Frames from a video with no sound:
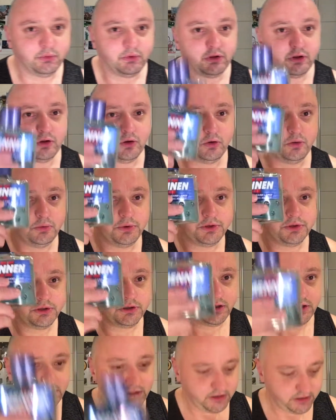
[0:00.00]
we'll go with
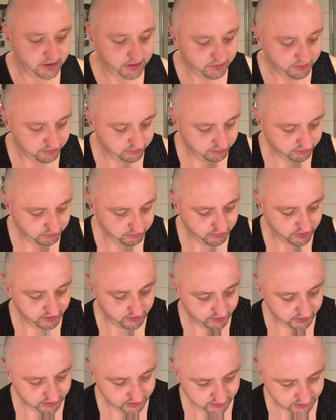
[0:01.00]

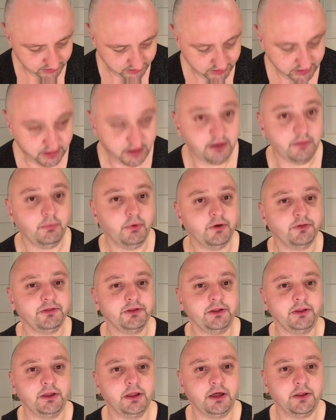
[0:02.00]
Melon. How about
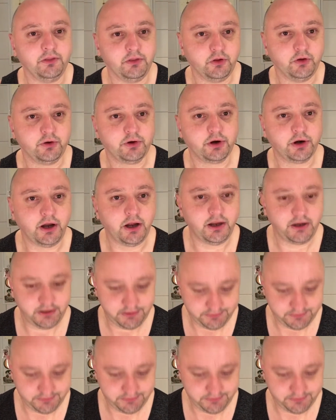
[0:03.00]
in Andorra?